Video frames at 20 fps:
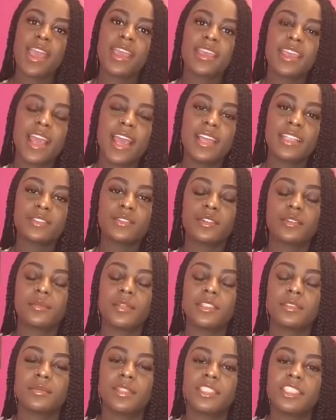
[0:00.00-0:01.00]
Hey guys, welcome
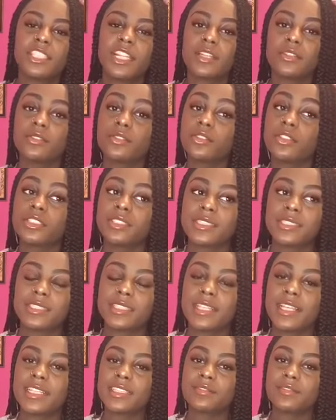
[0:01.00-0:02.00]
back to my channel. So
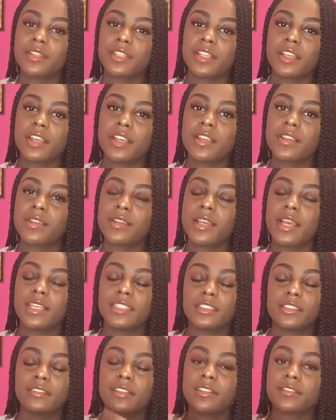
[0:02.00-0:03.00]
today's video,
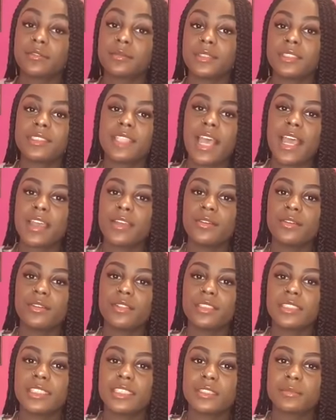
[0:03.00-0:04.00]
as you read from the title,
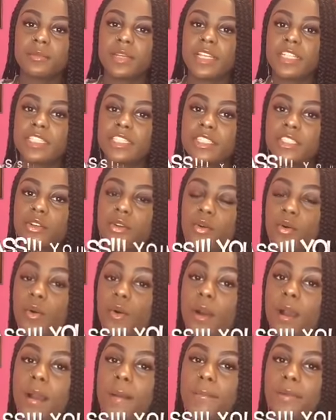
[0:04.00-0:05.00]
is a smash
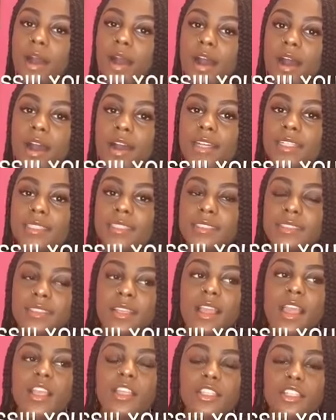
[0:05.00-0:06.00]
or pass
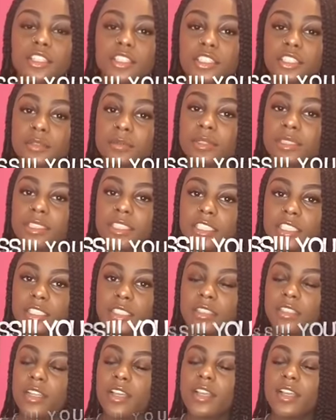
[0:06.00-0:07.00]
YouTube
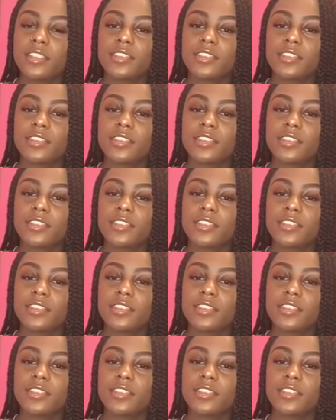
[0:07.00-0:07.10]
edition.